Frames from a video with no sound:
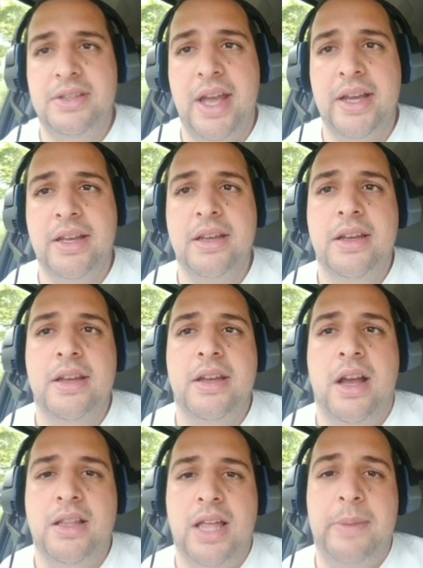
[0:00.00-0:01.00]
this deck.
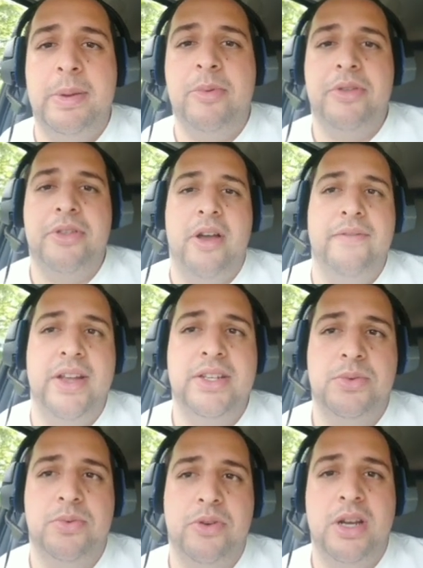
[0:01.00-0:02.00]
A lot of people thought
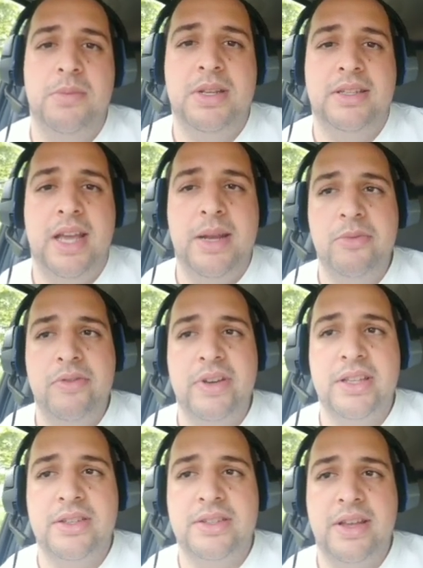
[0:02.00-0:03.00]
veggies were going to be dead
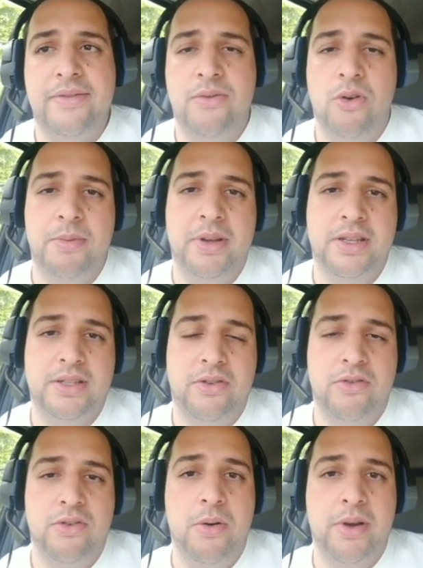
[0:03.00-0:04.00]
moving into set 4 because of
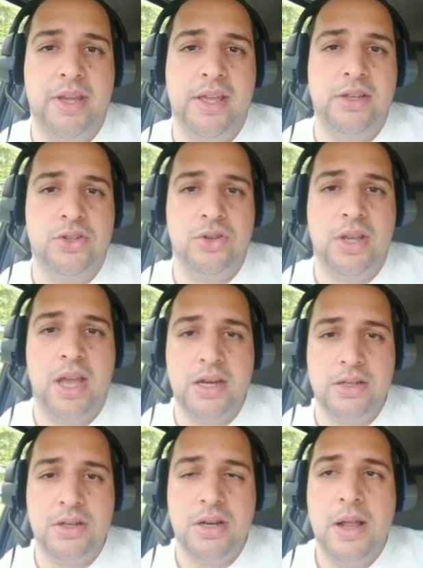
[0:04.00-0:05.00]
Chronoa killing
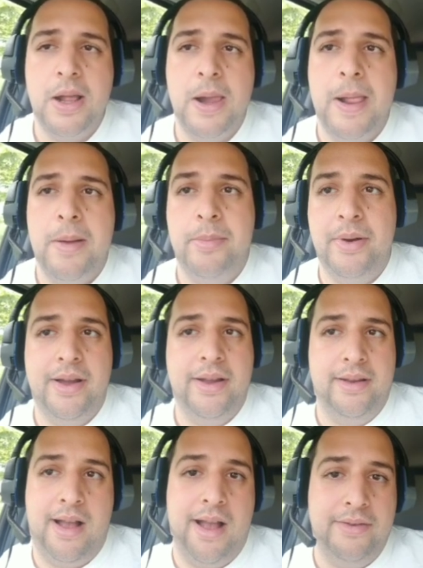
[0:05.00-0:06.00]
Shigesh,
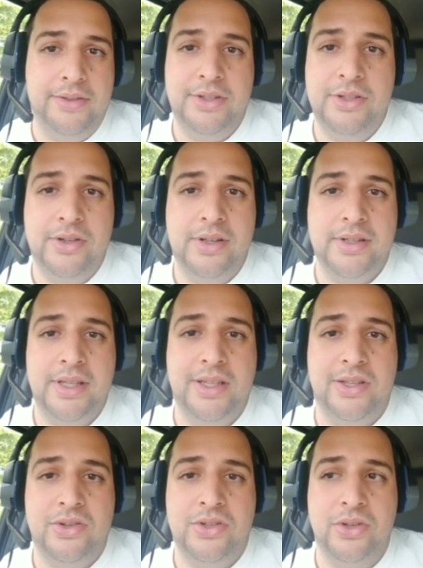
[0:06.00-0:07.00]
but obviously you can see
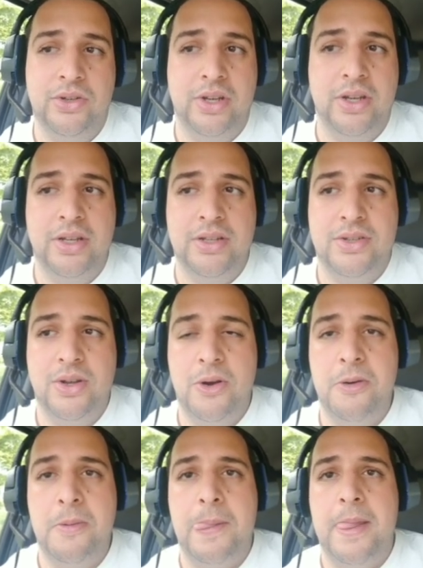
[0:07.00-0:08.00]
that they're still good.
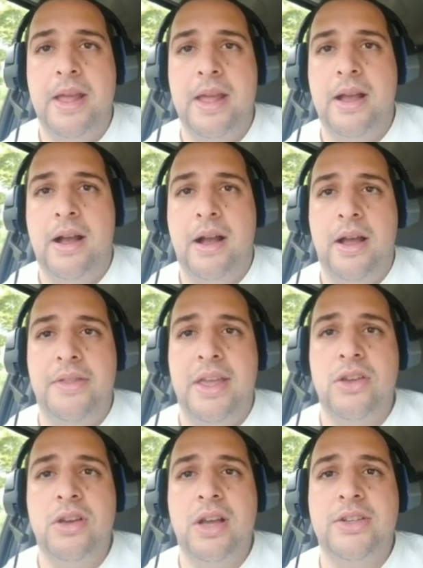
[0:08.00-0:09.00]
So
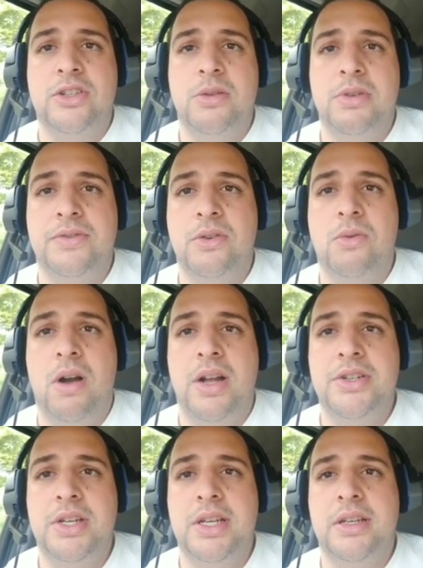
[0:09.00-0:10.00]
thank you guys so much for
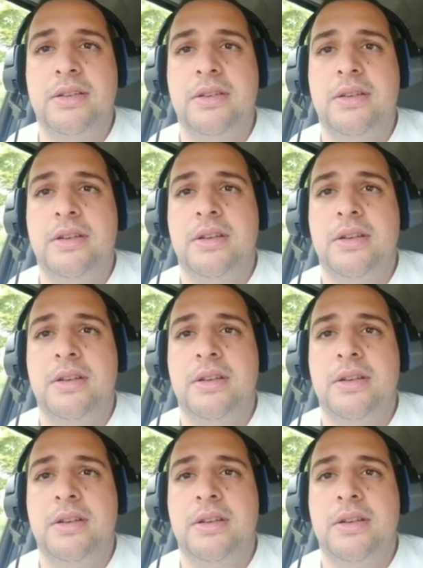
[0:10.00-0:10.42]
watching.